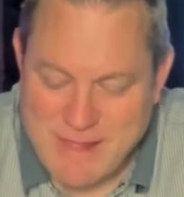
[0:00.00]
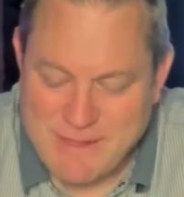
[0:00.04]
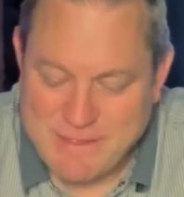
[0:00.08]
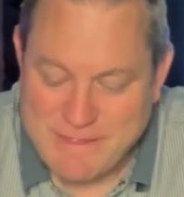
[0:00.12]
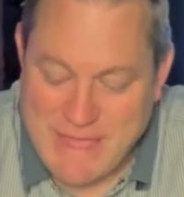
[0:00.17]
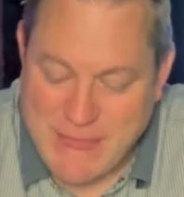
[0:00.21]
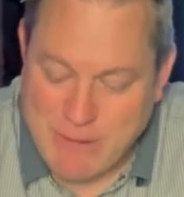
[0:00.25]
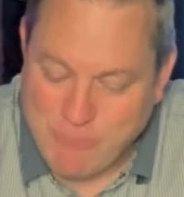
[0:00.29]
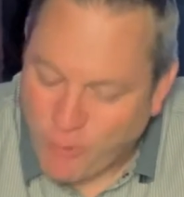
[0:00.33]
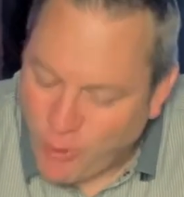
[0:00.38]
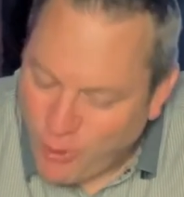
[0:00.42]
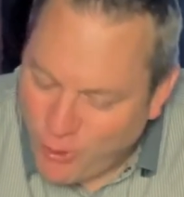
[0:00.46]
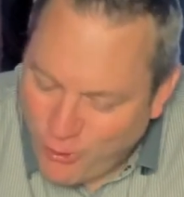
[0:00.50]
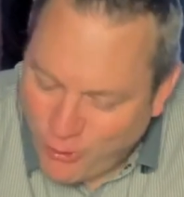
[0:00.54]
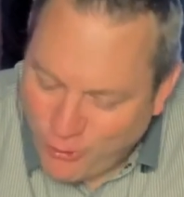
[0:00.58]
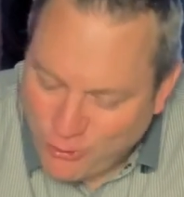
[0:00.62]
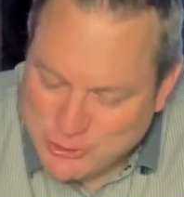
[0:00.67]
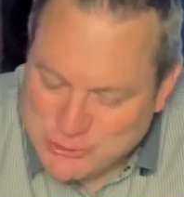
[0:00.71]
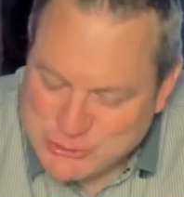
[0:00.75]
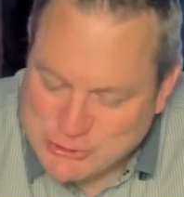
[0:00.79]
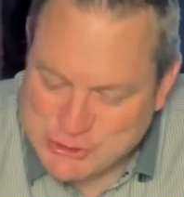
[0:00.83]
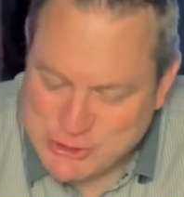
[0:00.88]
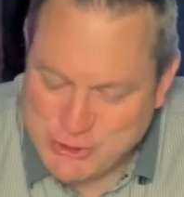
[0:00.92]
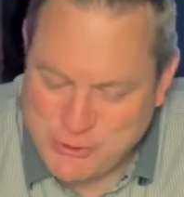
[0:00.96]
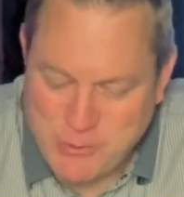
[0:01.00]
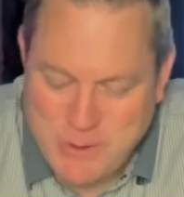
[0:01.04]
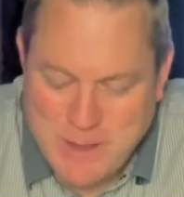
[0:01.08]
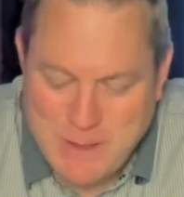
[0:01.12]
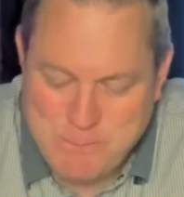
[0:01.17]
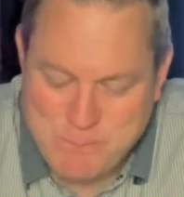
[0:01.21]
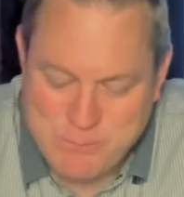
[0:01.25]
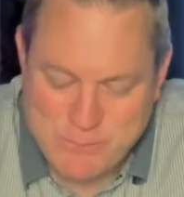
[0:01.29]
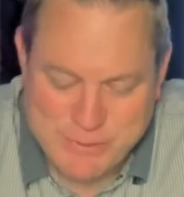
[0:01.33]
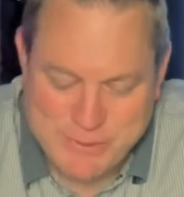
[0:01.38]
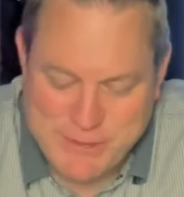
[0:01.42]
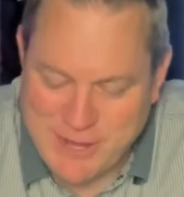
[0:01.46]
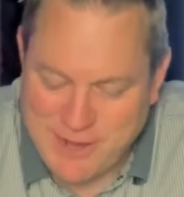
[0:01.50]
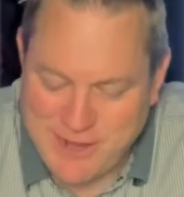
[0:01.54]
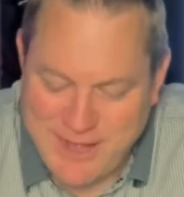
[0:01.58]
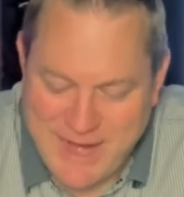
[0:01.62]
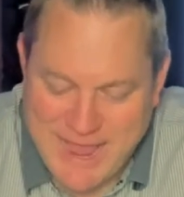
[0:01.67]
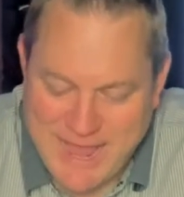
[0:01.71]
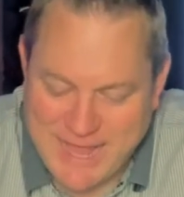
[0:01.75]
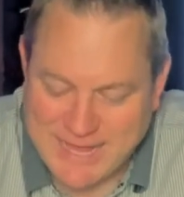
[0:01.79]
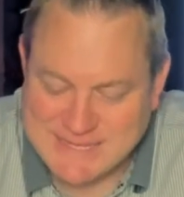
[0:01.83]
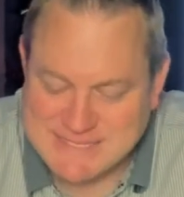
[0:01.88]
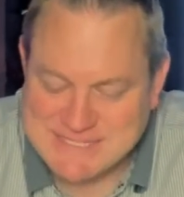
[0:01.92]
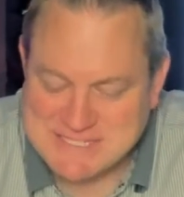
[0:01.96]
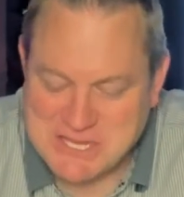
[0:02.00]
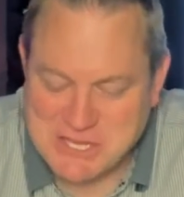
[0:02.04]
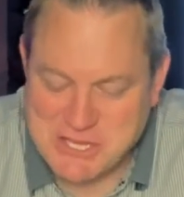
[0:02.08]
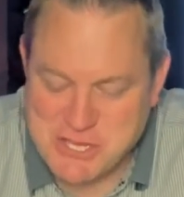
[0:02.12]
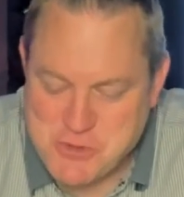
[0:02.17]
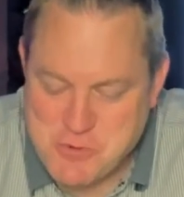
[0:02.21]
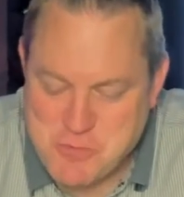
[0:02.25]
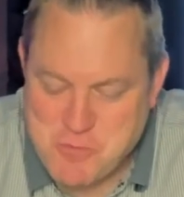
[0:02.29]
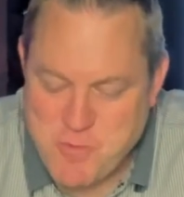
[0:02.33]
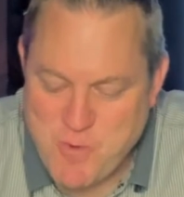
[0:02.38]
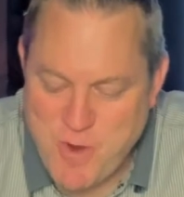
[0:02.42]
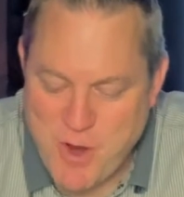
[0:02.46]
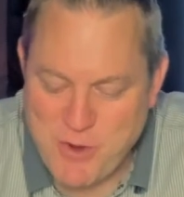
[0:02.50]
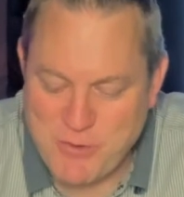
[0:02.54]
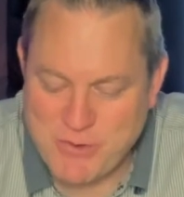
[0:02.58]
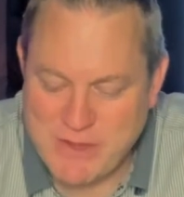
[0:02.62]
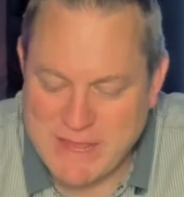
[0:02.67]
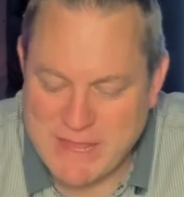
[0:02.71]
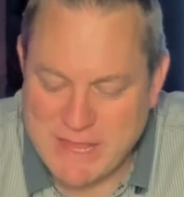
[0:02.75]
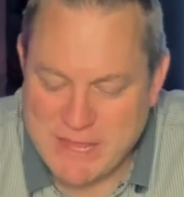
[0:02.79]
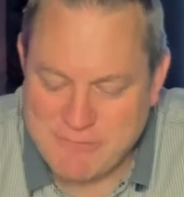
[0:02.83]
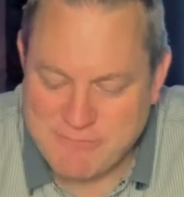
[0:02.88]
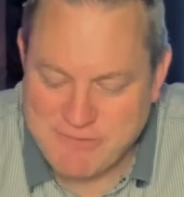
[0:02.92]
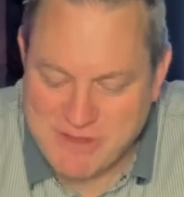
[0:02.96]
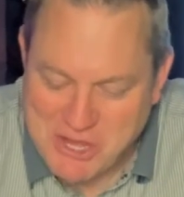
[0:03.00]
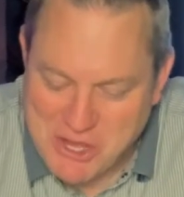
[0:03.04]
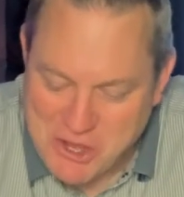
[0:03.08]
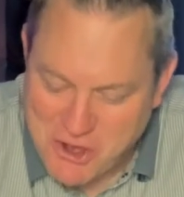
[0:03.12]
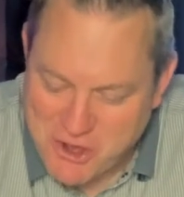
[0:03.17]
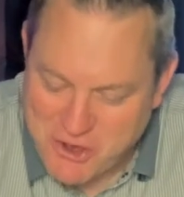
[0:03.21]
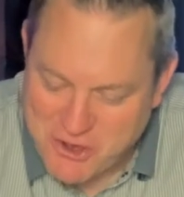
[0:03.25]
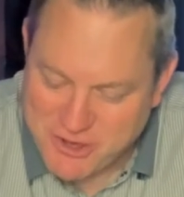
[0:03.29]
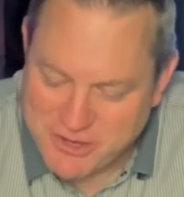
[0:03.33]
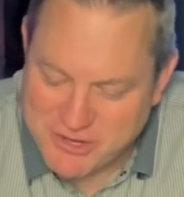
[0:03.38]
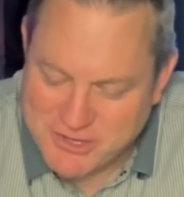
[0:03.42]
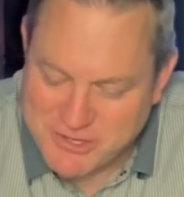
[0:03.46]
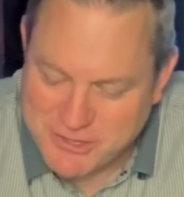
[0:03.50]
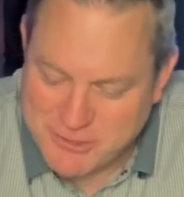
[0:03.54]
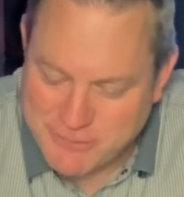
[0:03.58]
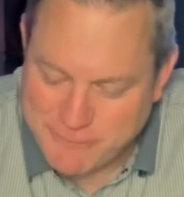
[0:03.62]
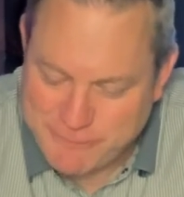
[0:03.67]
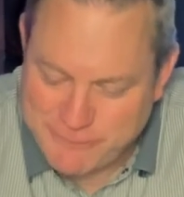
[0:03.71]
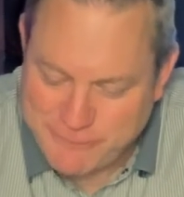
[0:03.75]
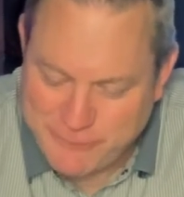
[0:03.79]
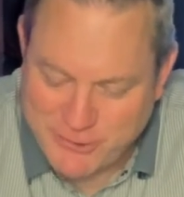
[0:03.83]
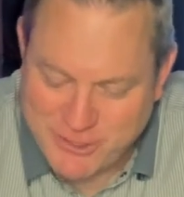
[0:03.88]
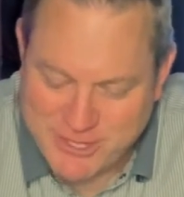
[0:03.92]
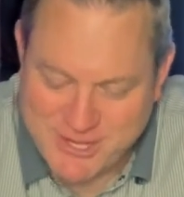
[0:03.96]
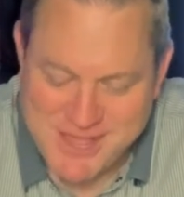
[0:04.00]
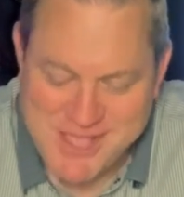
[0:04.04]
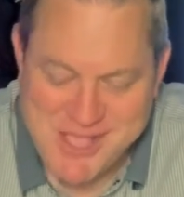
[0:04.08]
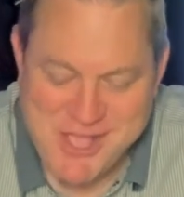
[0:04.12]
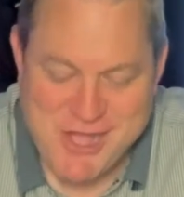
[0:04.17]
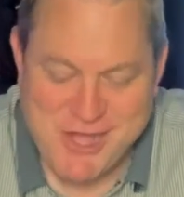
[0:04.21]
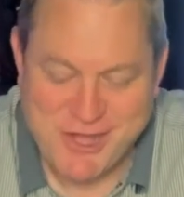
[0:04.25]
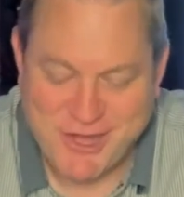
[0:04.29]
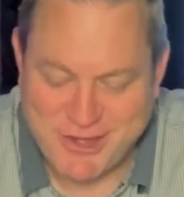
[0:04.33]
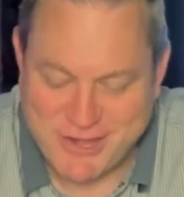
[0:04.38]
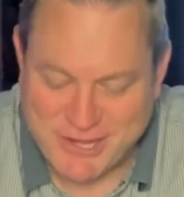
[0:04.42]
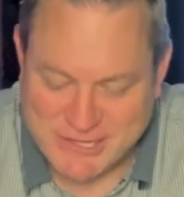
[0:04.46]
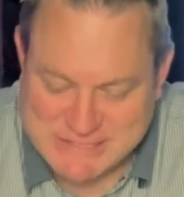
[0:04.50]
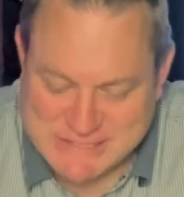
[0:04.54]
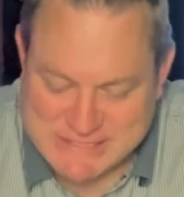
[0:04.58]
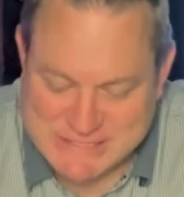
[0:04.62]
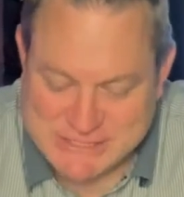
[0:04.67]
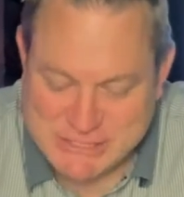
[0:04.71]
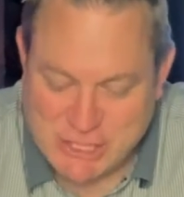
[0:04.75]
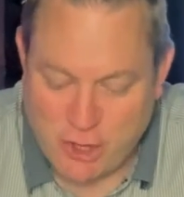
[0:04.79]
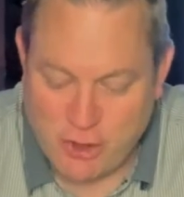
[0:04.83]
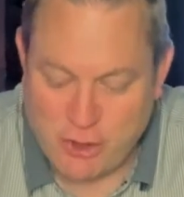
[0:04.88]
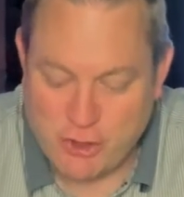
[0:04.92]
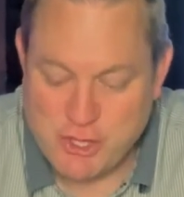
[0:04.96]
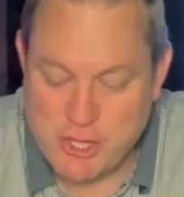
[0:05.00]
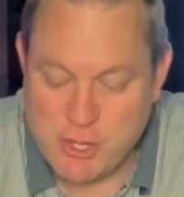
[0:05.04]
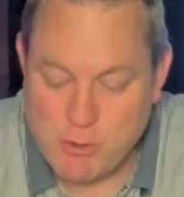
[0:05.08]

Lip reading: They will hold you up with their hands so you won't even hurt your foot on a stone.